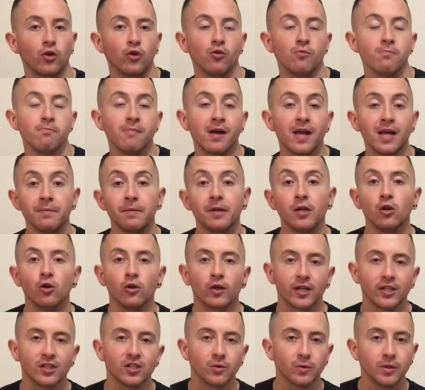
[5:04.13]
you may be
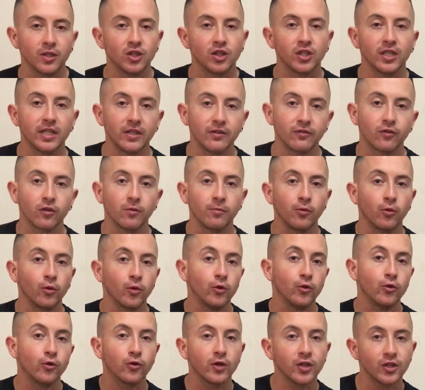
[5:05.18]
looking to achieve from your
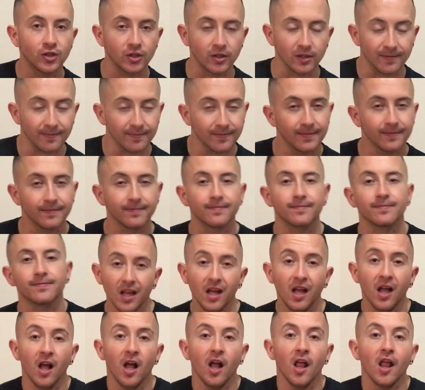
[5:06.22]
nutrition.
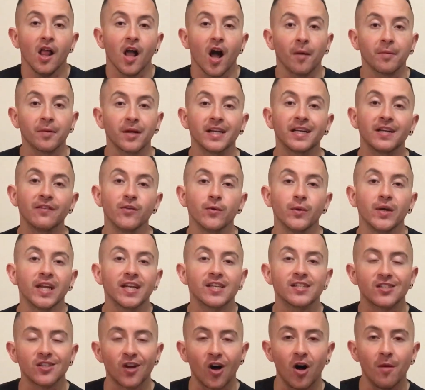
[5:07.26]
I'm going to give you an
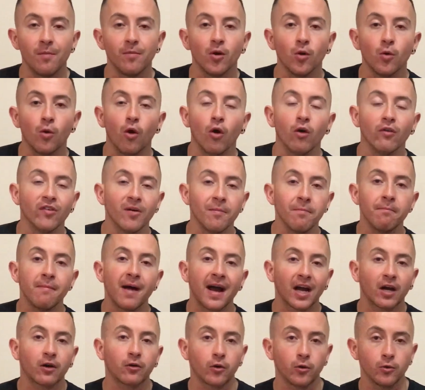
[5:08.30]
example of a
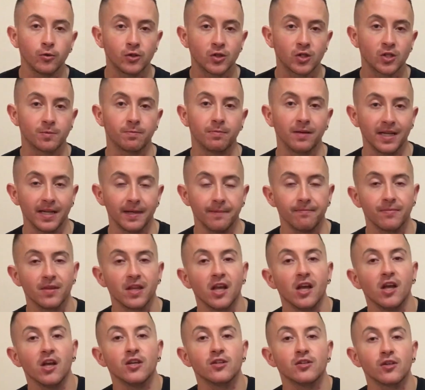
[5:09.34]
macro split.
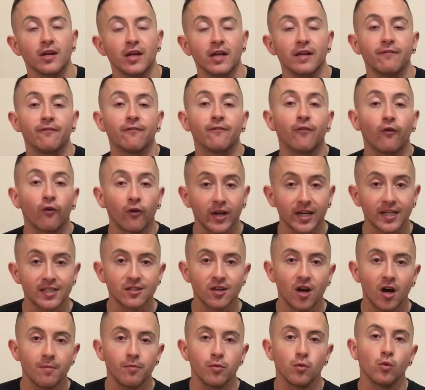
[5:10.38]
So for
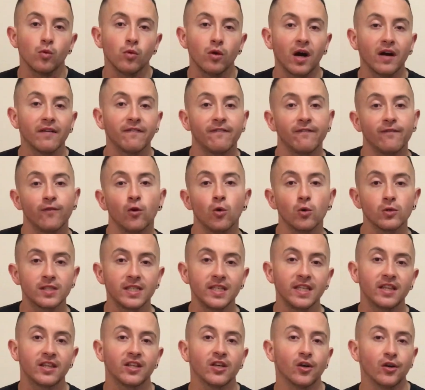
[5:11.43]
example, a
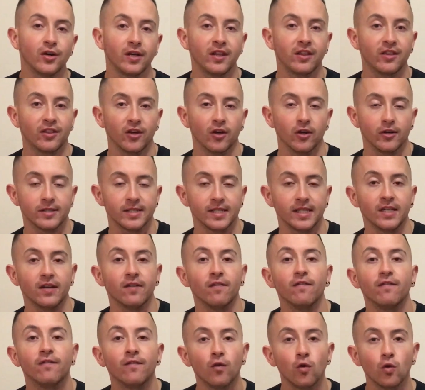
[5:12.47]
40-30-30,
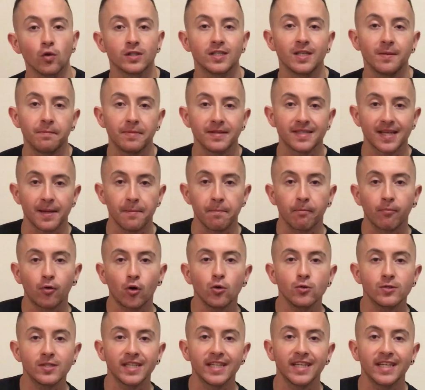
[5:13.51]
40%
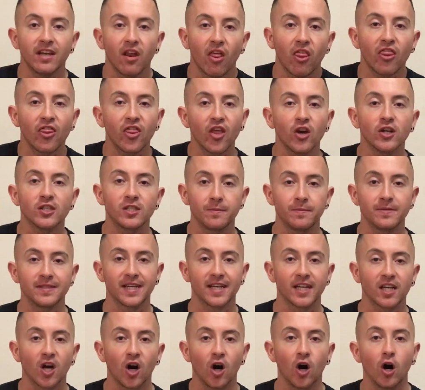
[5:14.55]
protein,
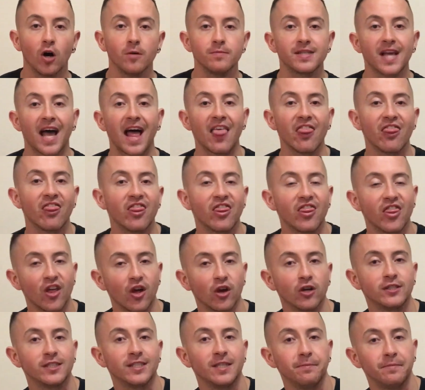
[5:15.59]
30% carbs and
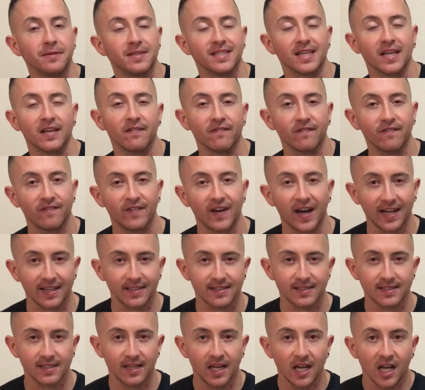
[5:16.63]
30%
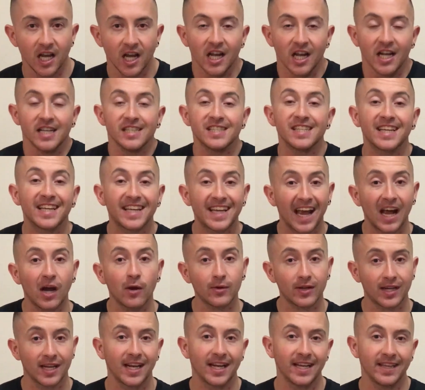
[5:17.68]
fats. To
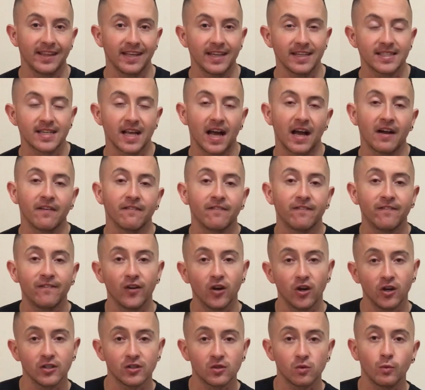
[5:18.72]
calculate this, at
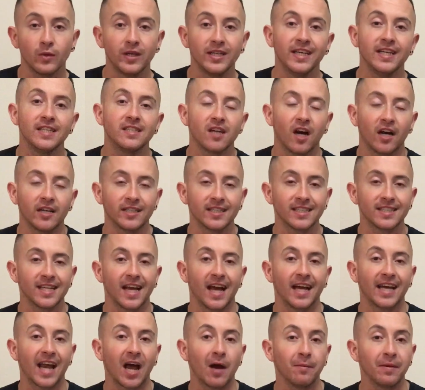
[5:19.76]
first we need to
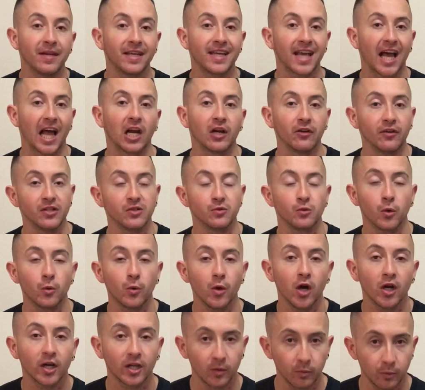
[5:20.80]
understand how many calories we're
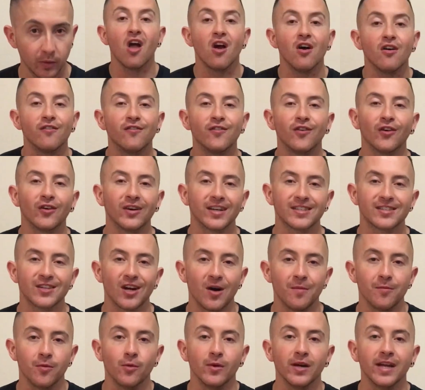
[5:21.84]
working with. For
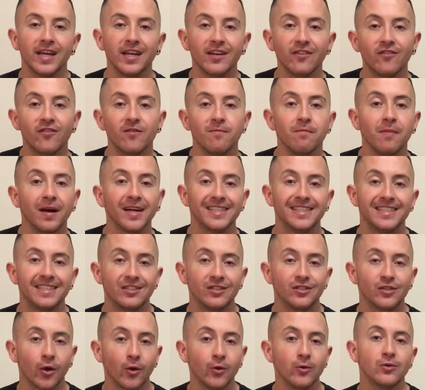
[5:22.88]
example, if my
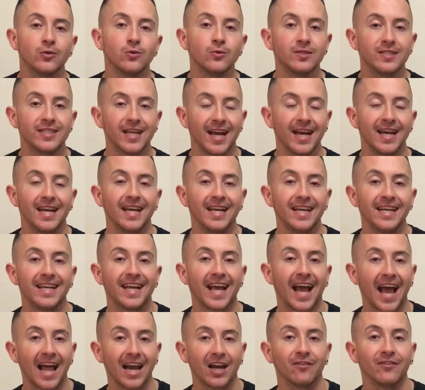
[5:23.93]
total daily
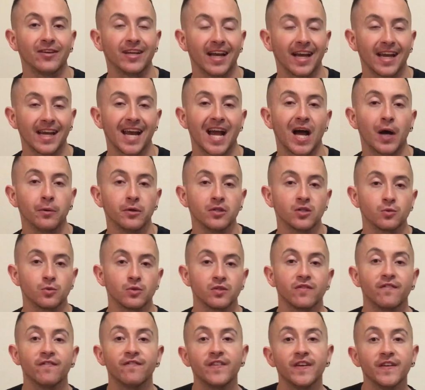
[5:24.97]
calorie allowance
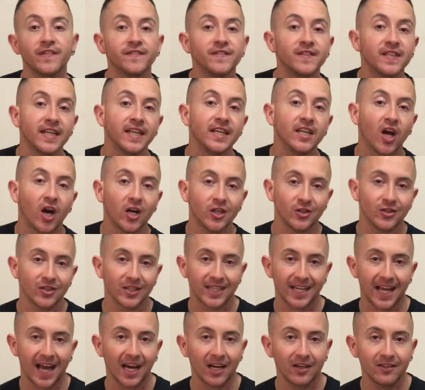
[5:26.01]
was 1500
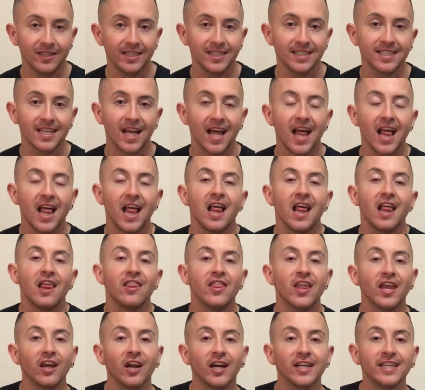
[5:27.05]
calories,
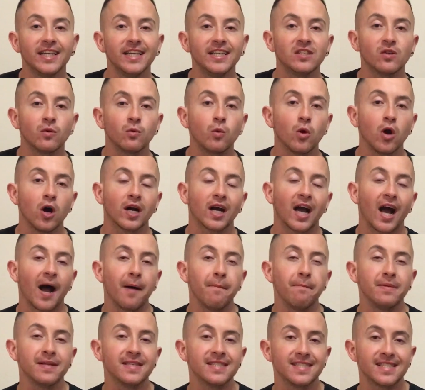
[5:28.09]
then I need to work out
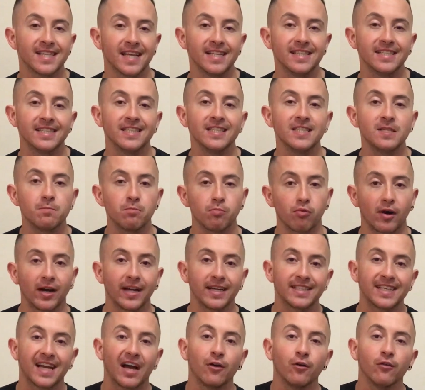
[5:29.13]
a percentage
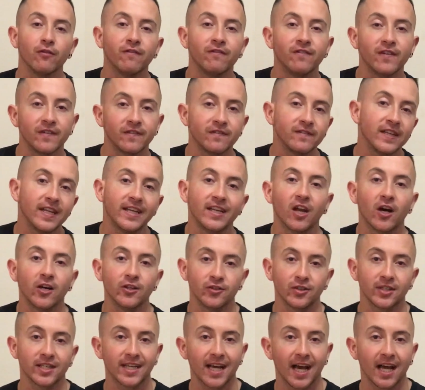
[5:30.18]
breakdown of
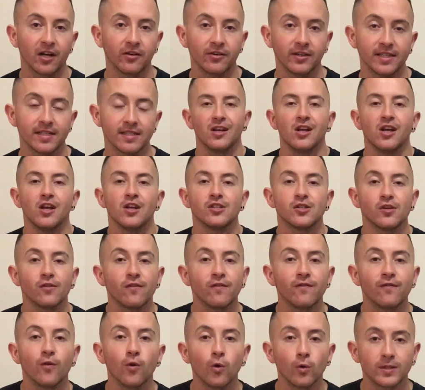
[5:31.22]
1500 calories. So
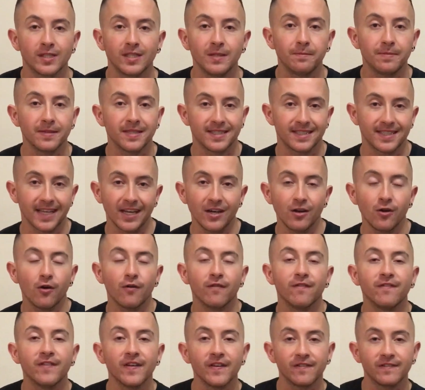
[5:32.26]
40%
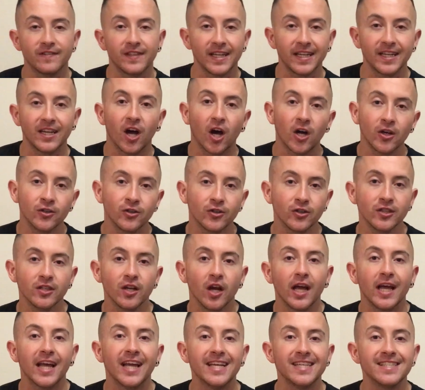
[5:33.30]
of 1500
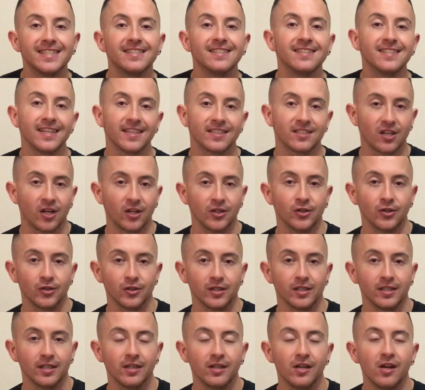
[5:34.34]
is
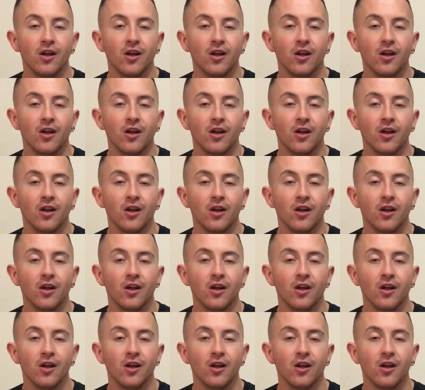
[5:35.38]
600.